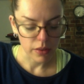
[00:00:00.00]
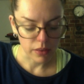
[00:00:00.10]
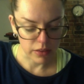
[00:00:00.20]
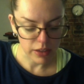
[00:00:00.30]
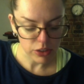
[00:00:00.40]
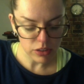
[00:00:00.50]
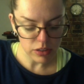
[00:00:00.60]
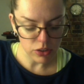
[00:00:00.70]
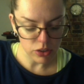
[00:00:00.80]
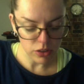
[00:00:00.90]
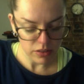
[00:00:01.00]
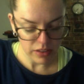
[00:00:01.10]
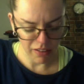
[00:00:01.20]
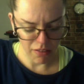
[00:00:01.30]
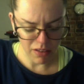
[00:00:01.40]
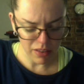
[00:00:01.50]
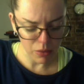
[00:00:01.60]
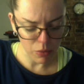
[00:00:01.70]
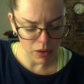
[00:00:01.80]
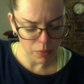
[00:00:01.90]
The legislature can say all they
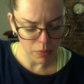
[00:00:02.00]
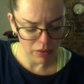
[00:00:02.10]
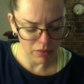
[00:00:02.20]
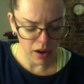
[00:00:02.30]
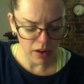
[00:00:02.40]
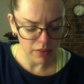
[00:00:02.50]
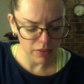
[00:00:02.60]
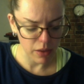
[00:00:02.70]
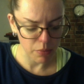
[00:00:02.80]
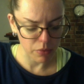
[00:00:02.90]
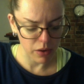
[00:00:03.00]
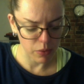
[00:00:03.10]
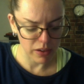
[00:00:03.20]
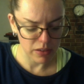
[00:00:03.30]
want about not giving up runaways,